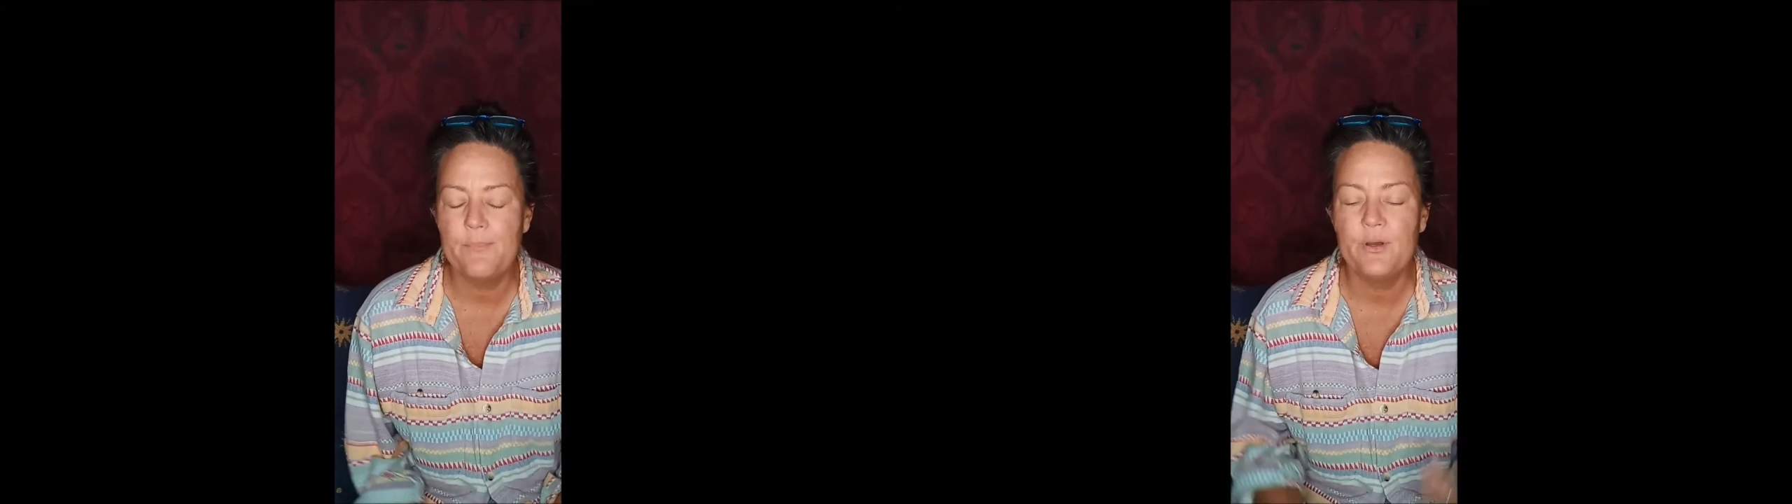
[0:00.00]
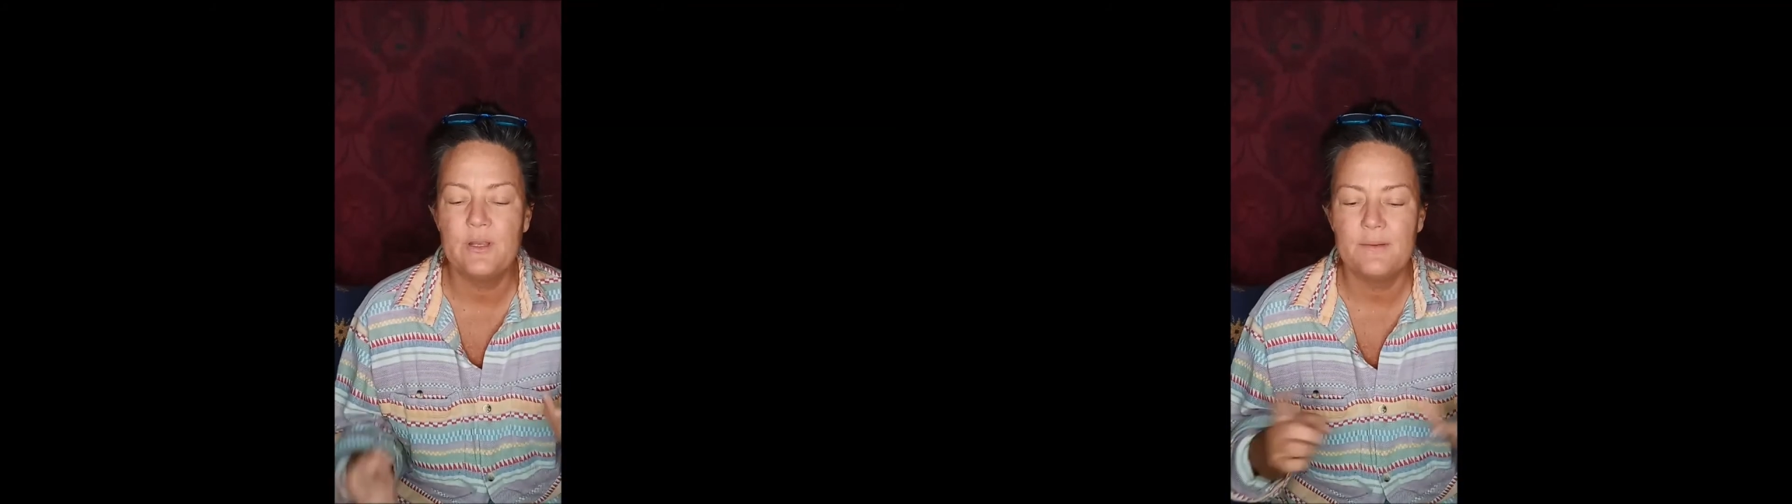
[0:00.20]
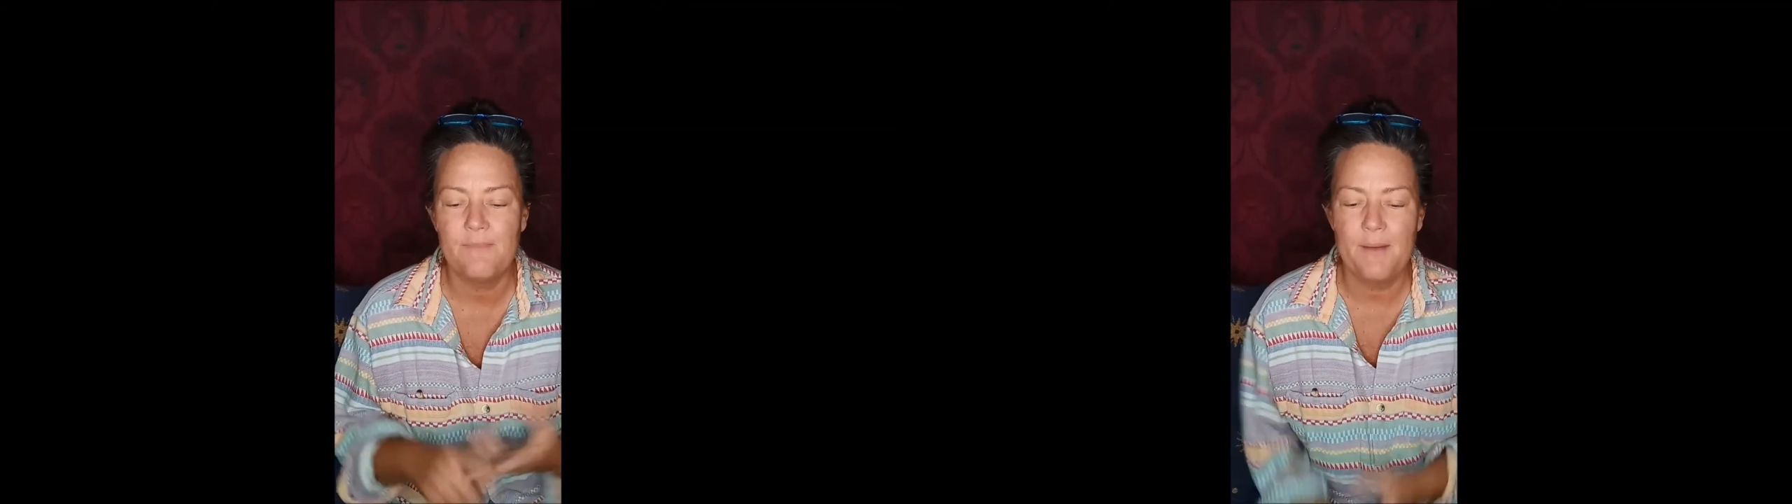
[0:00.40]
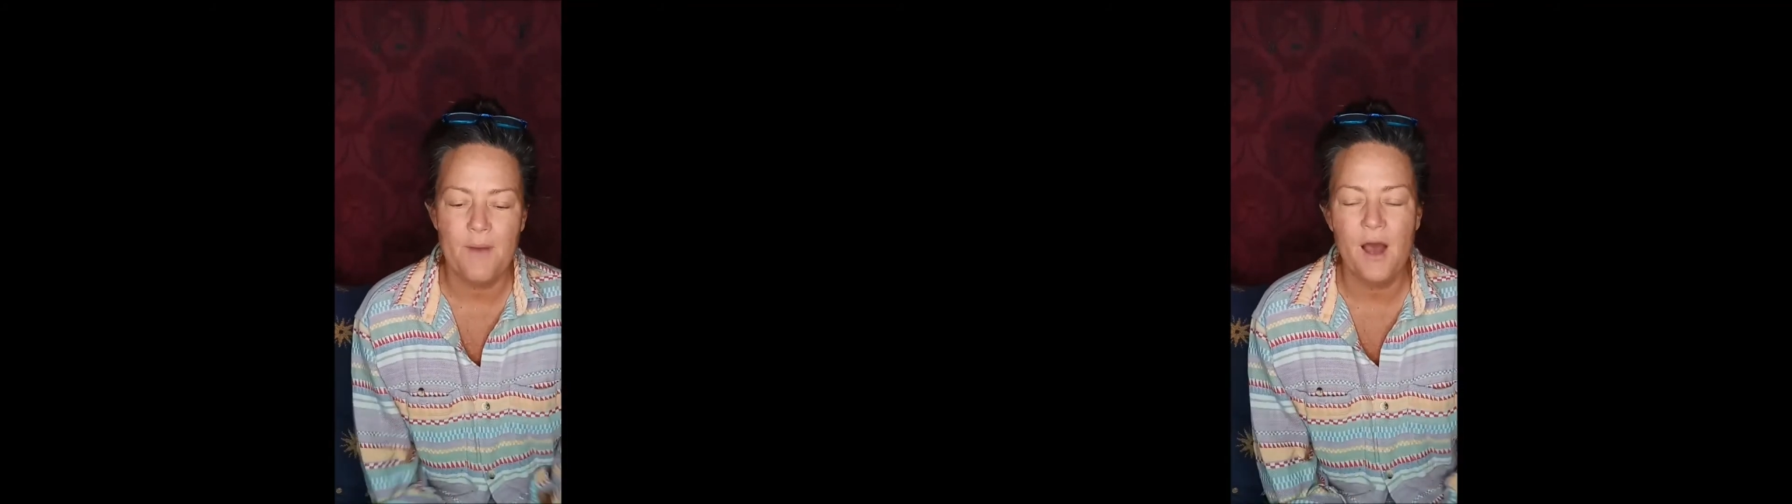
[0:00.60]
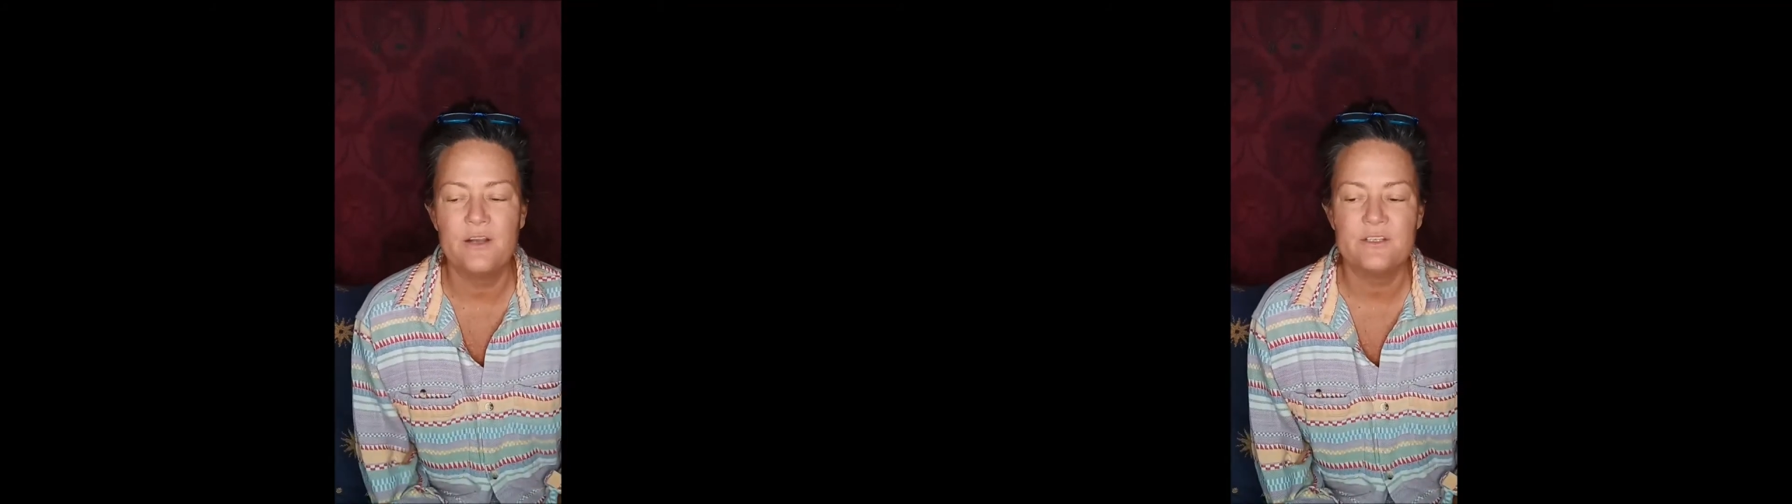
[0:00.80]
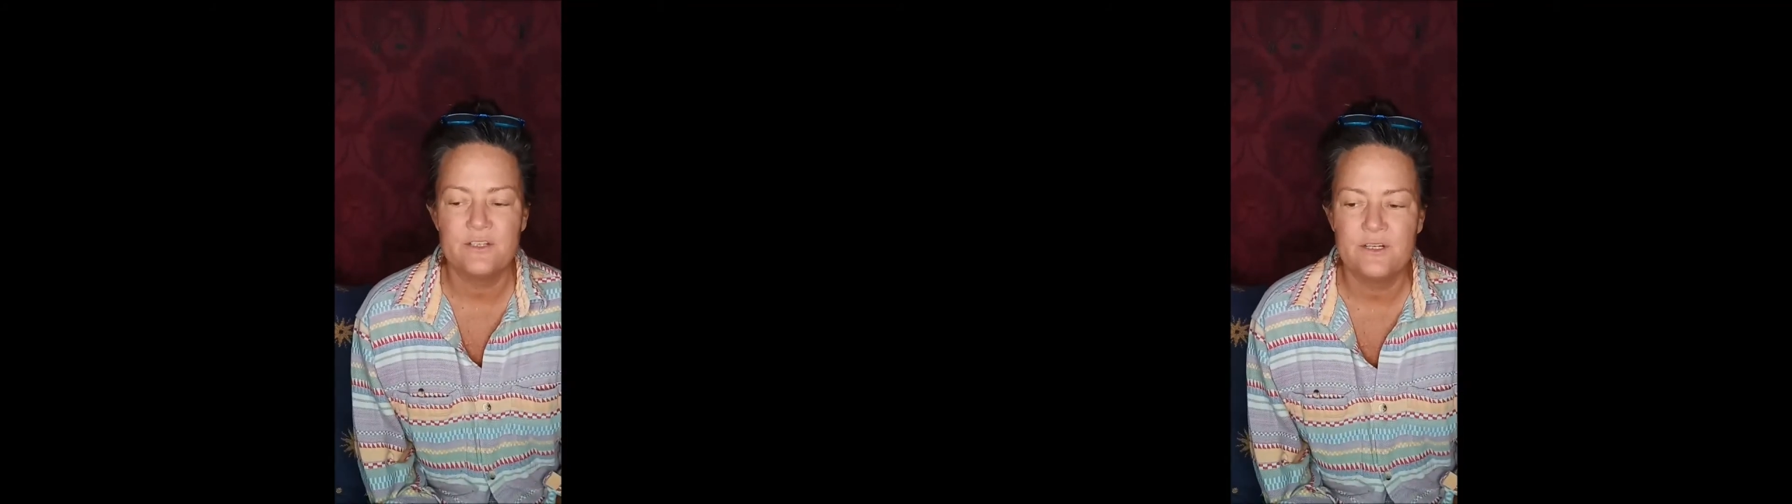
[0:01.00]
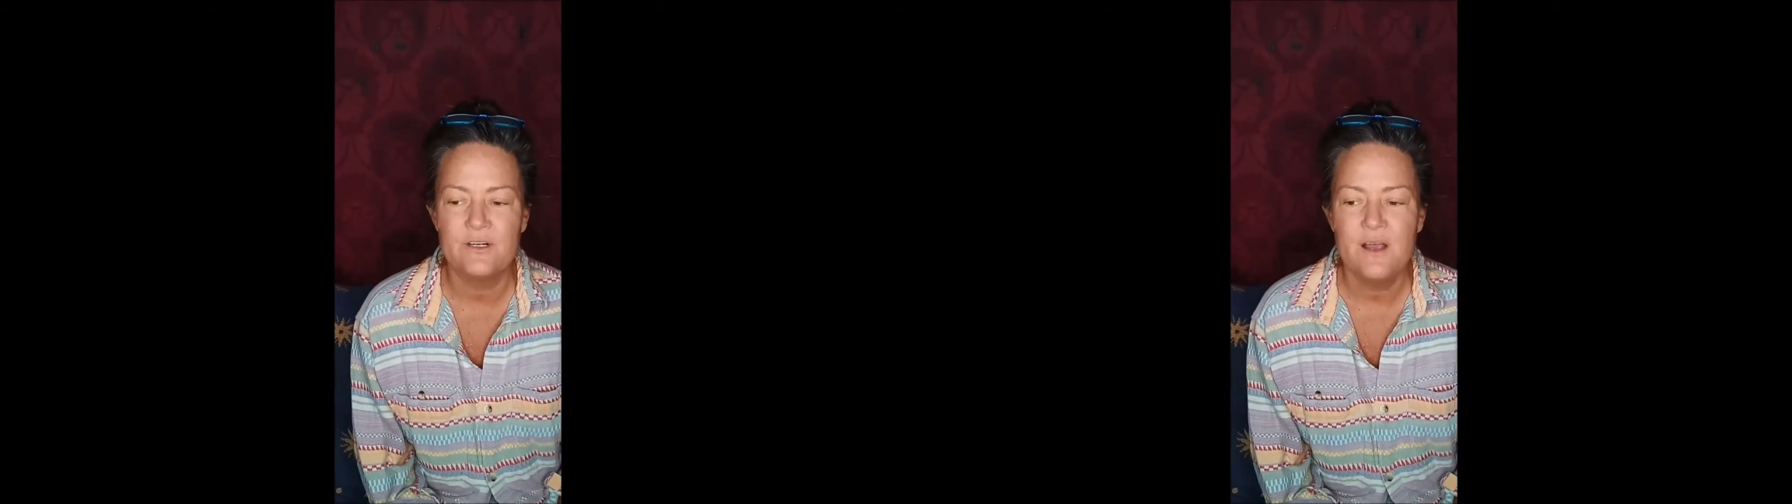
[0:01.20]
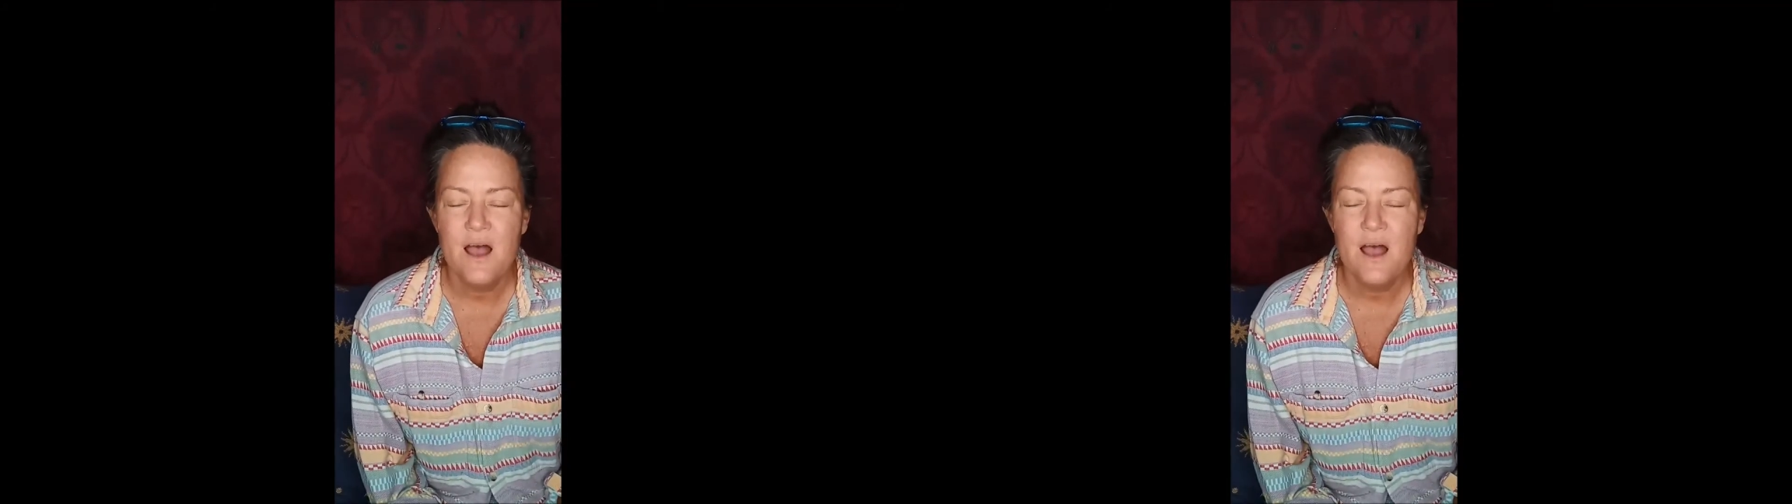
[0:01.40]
put my monitor